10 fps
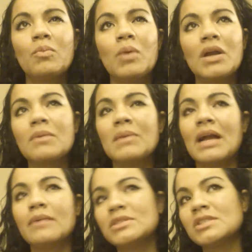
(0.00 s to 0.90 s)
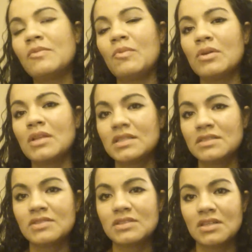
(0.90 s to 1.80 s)
what are my options for
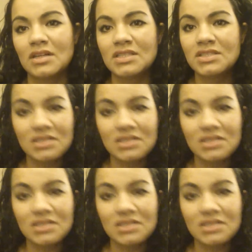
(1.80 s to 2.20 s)
elective cesarean?